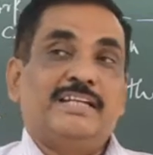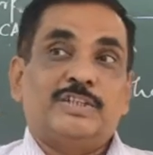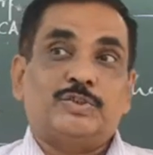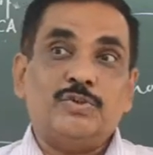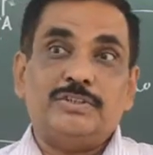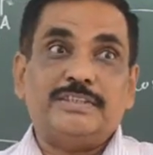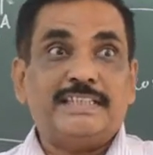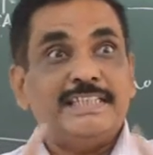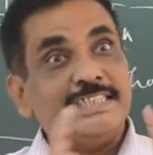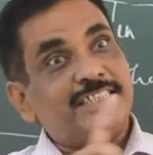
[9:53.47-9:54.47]
So
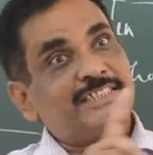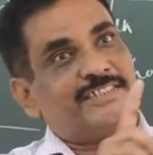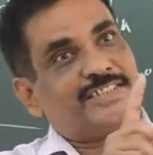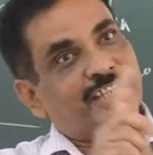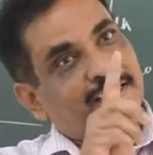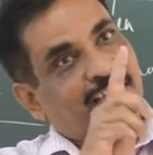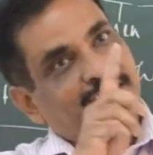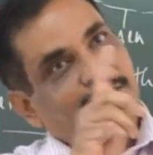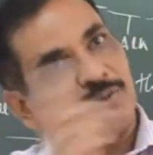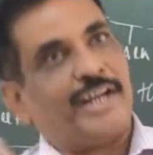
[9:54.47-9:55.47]
these three
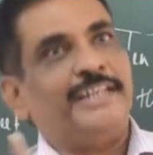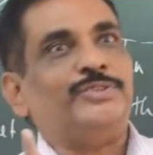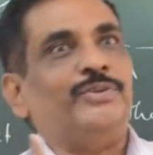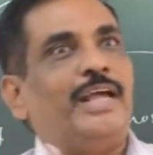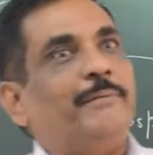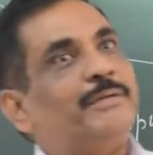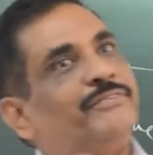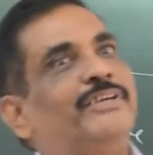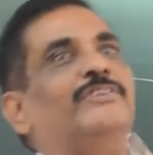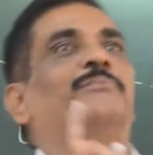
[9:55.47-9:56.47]
tholites will have
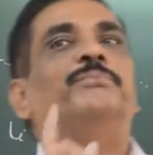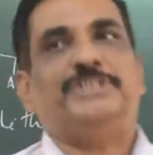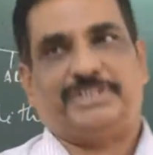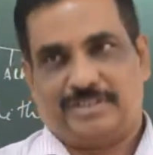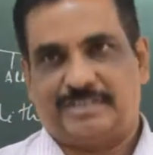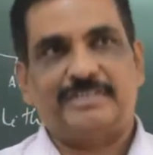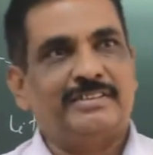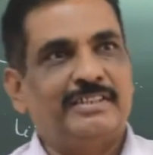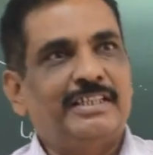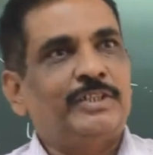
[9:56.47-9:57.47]
different compositions.
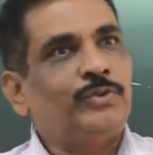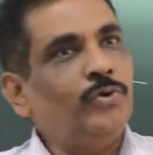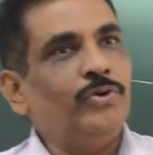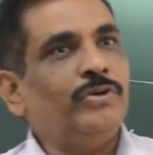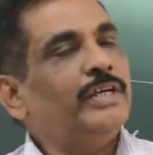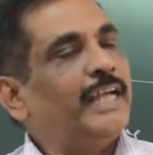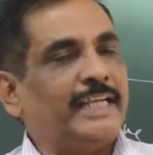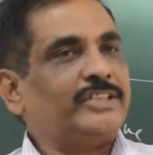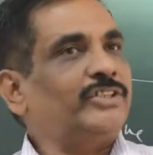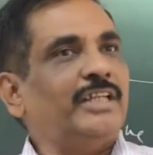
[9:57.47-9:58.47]
Though
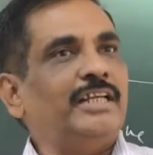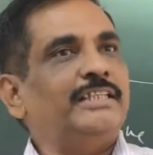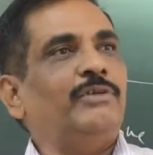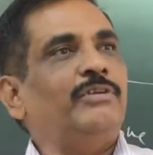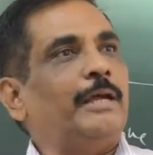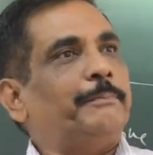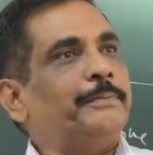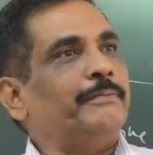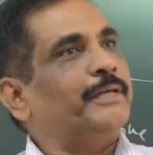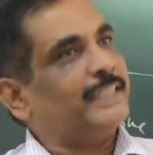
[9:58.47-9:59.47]
externally they will
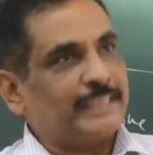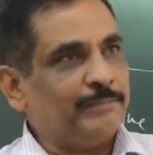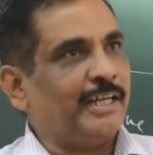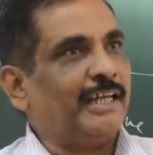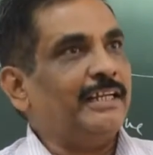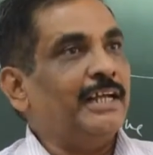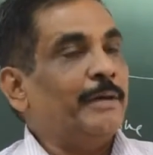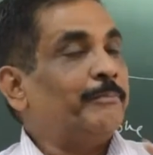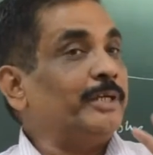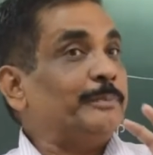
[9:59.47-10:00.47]
appear very similar,
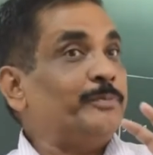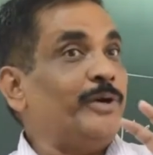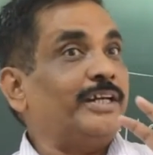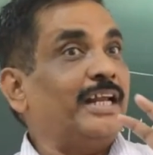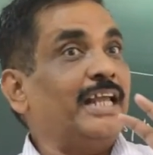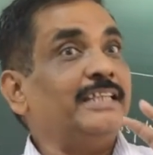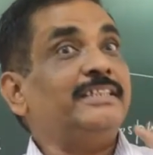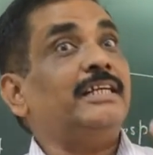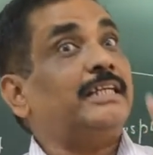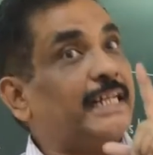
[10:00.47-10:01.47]
but if you analyze the
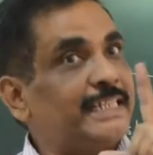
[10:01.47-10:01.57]
trace